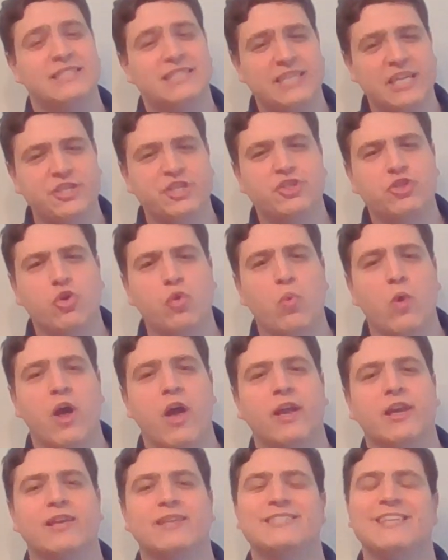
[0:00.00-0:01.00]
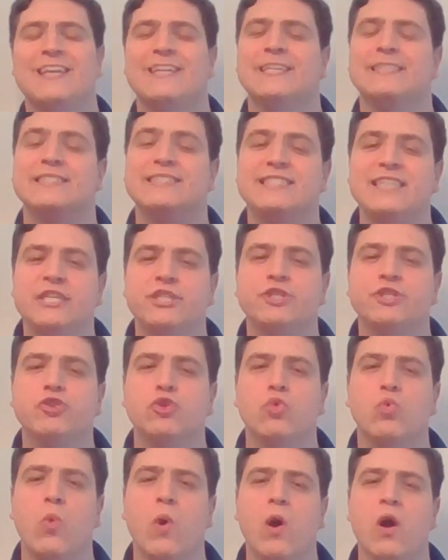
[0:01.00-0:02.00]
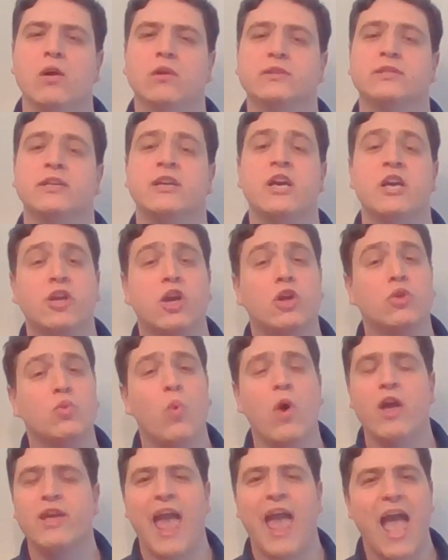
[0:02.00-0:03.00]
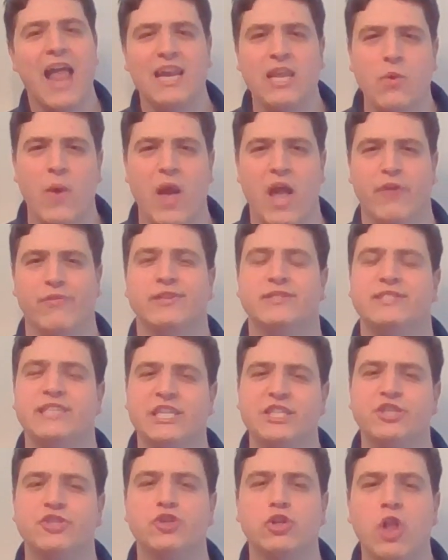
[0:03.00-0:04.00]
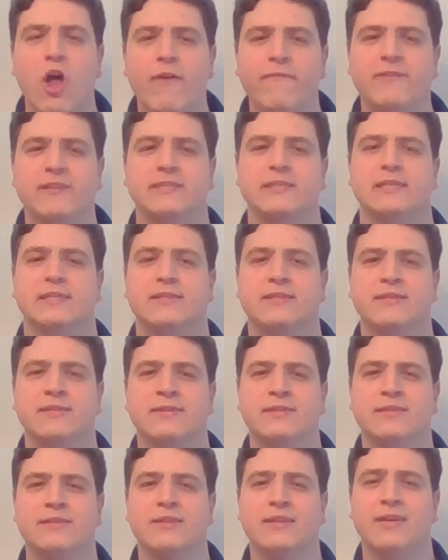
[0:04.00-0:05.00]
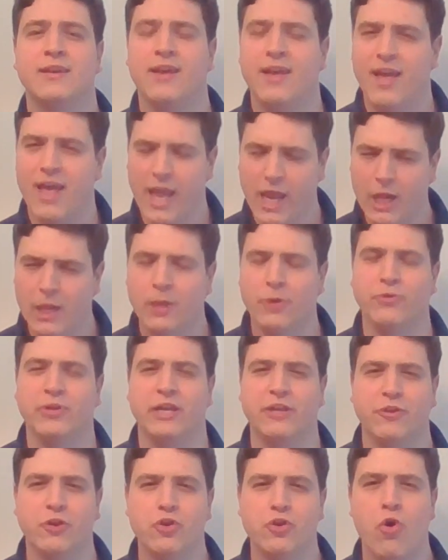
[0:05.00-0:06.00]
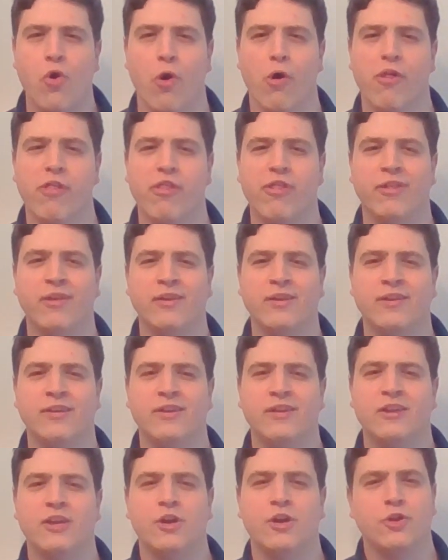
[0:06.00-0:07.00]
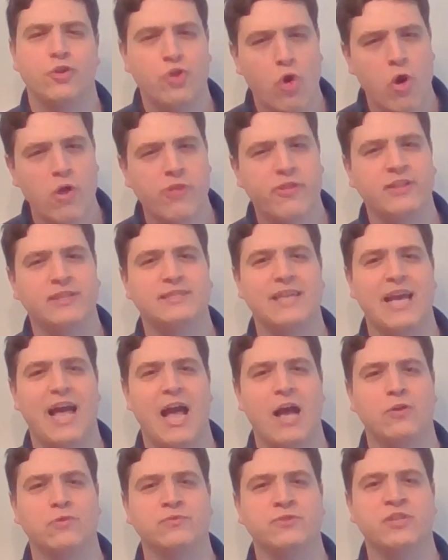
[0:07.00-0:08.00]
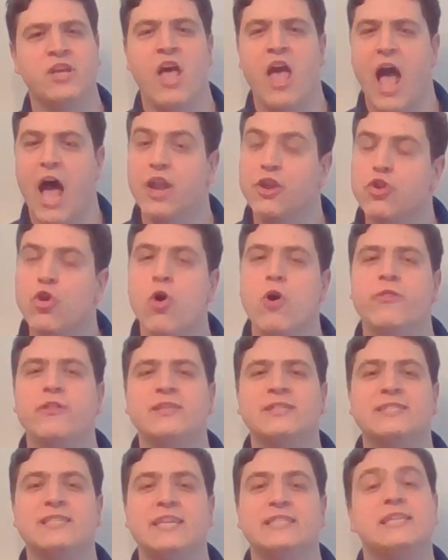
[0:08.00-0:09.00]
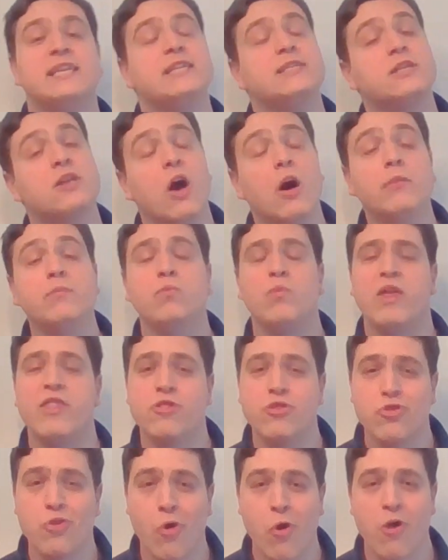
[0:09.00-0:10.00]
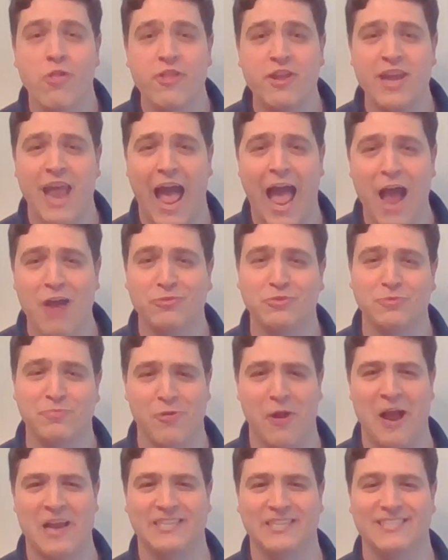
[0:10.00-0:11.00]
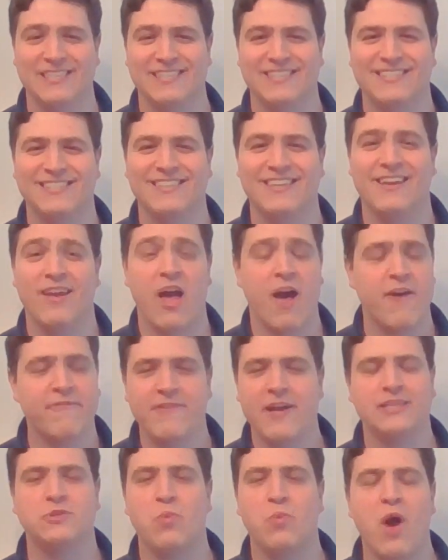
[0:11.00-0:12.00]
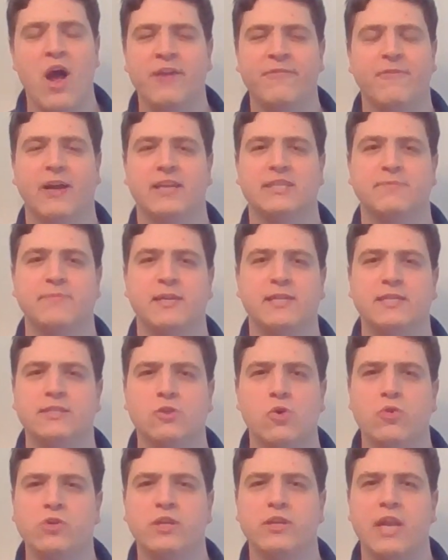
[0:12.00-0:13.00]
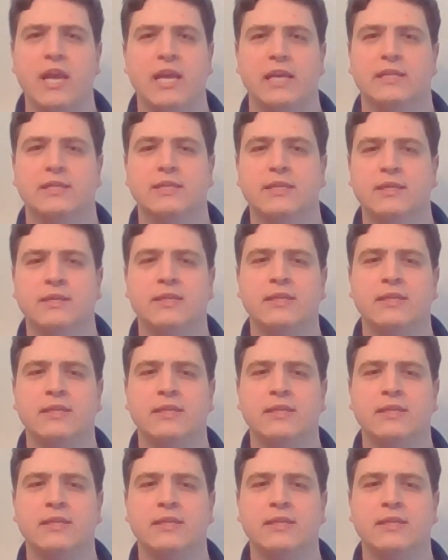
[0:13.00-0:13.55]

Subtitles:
Digital workers in a digital world can work anywhere in digital offices, including the North. Northern towns and northern cities come with northern house prices. A fast Wi-Fi speed is all you need.